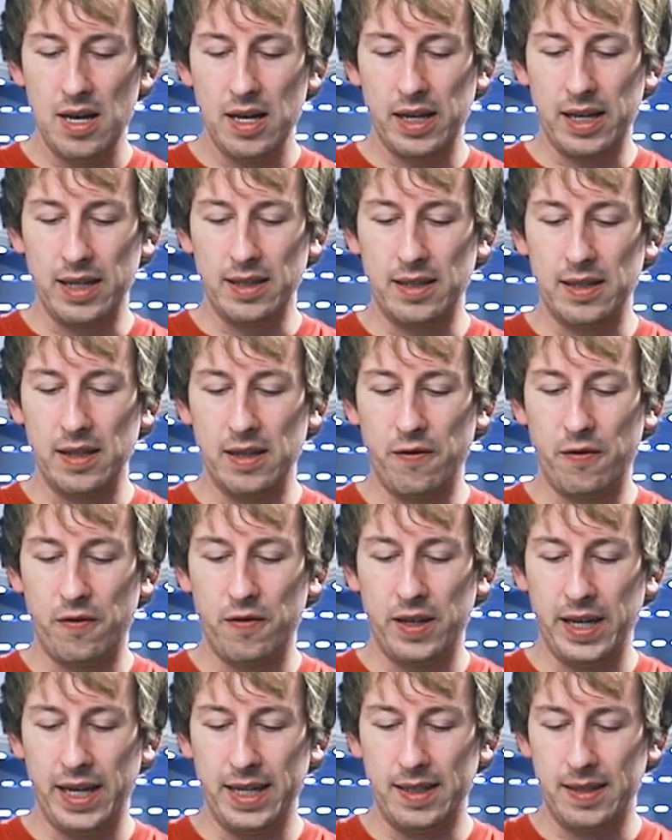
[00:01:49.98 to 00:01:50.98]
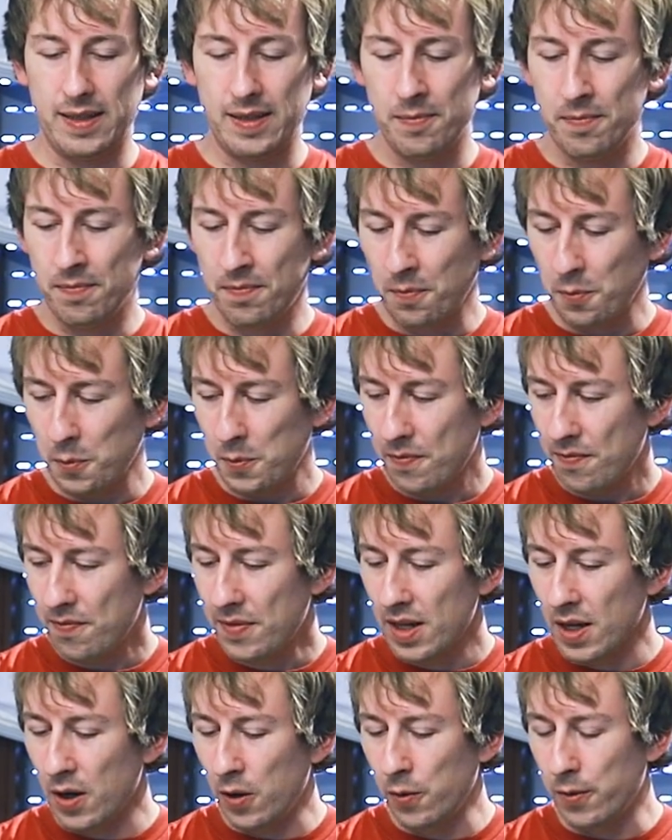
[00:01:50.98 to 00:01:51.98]
can still taste.
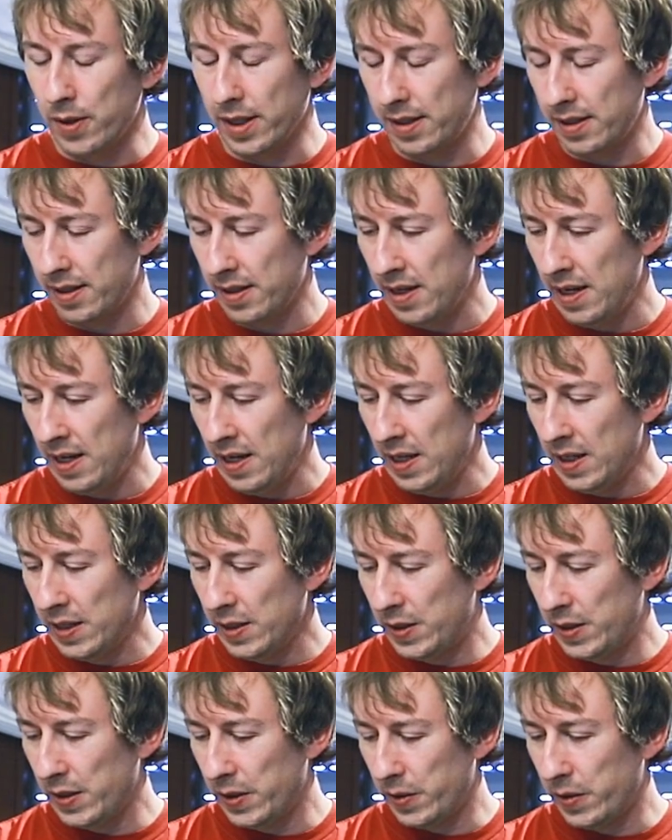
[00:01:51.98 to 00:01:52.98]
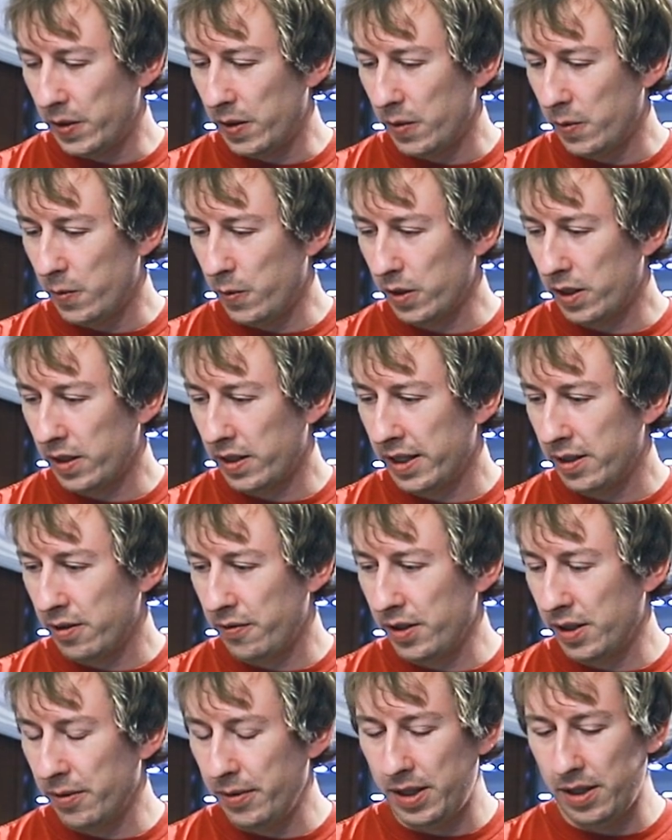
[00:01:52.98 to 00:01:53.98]
Alright, so what kind of
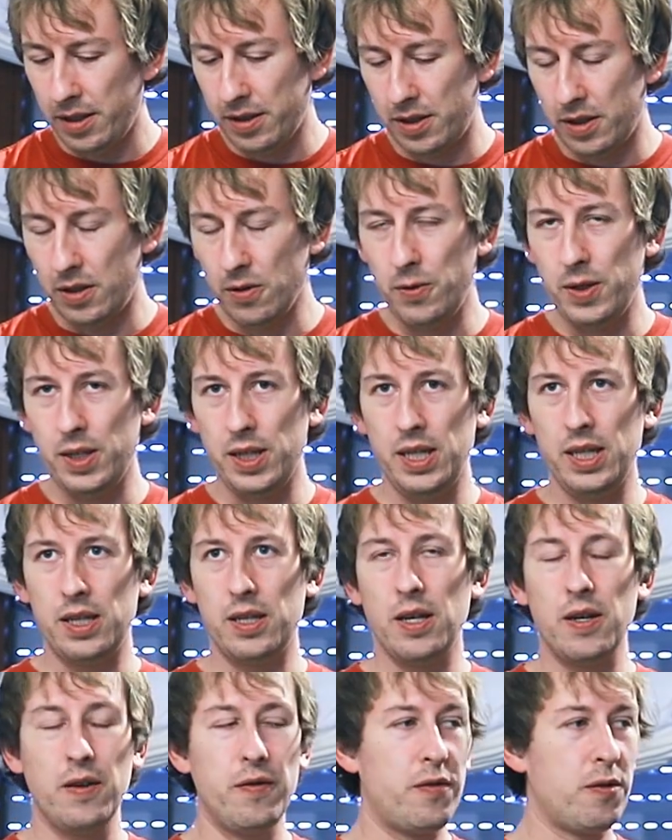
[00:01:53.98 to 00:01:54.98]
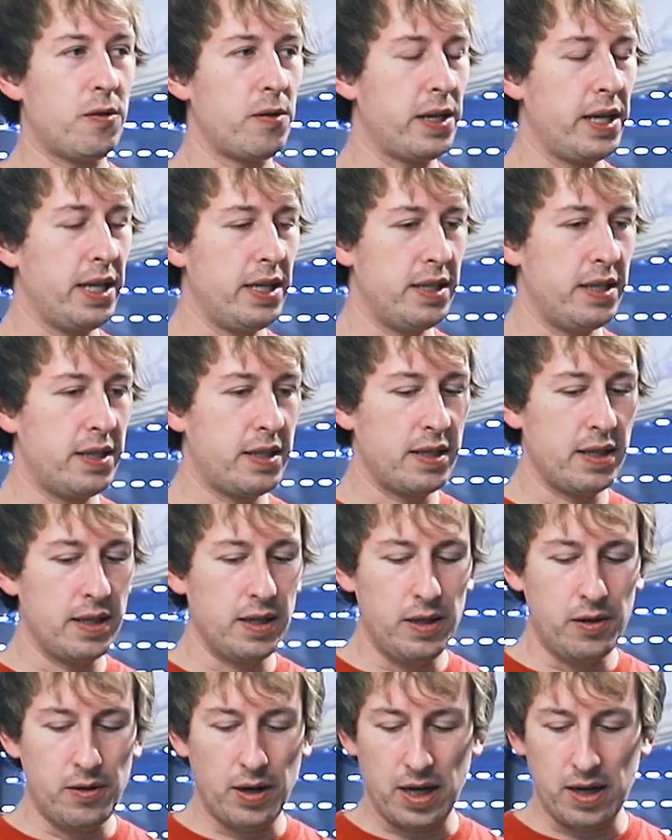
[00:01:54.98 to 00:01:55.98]
ingredients do we need for Guinness
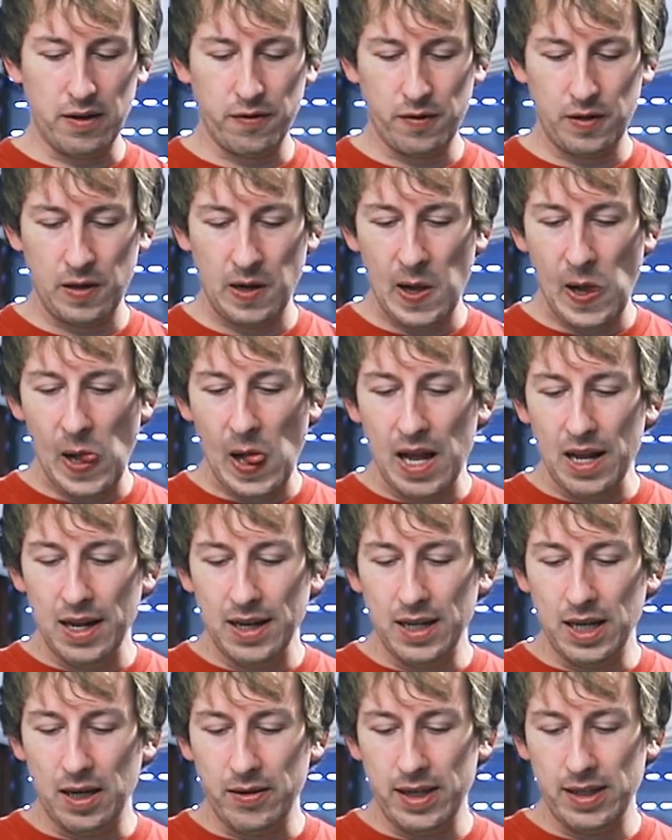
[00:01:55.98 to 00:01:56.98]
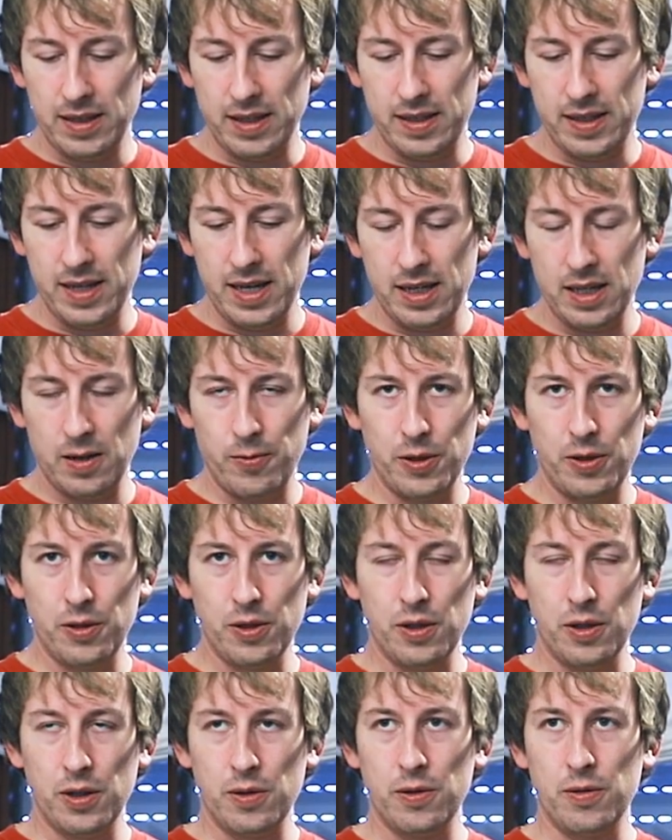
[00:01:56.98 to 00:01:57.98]
Draught? Now, as I said, I want to
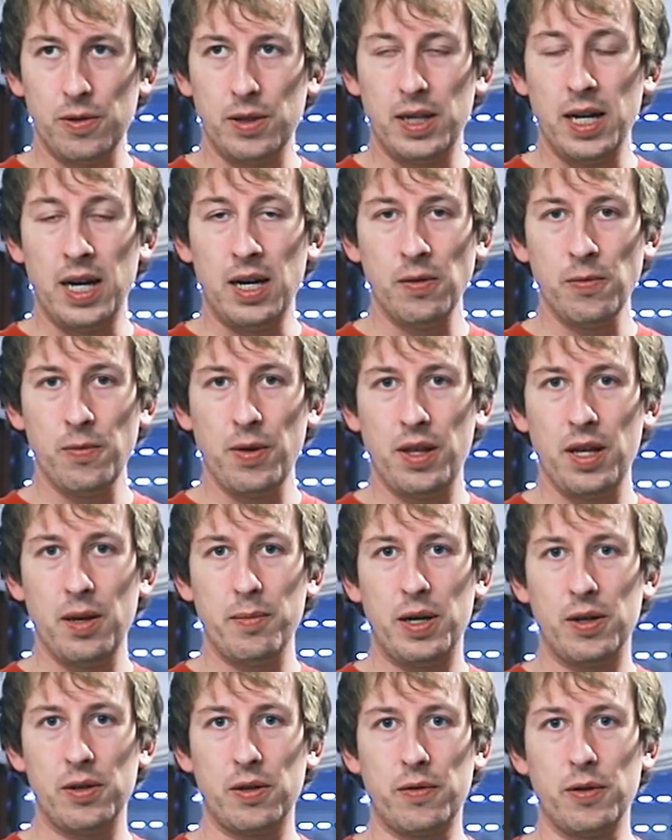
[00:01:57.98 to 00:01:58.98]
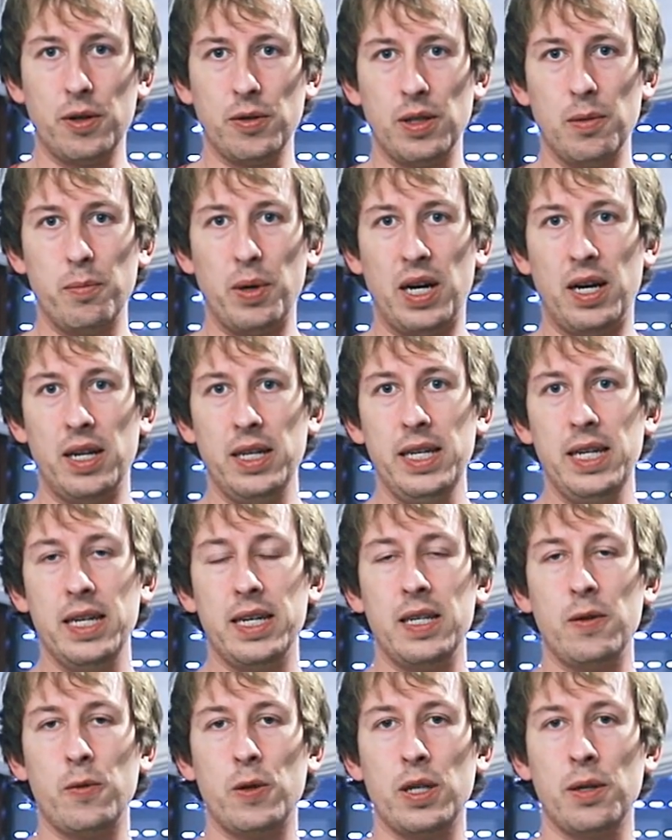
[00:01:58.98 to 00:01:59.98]
go down with the amount of roasted barley,
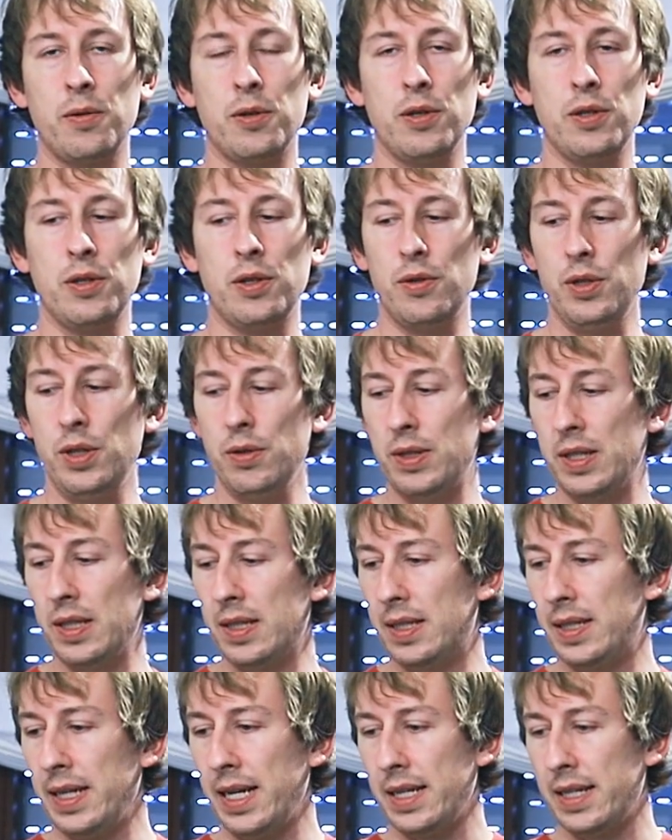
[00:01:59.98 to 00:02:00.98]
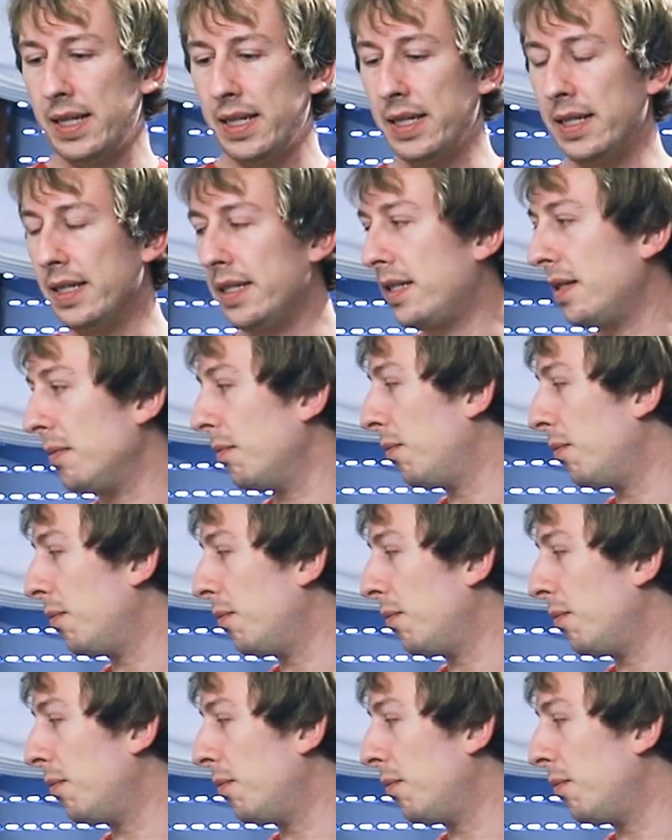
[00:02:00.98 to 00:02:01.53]
and what I'm going to use instead is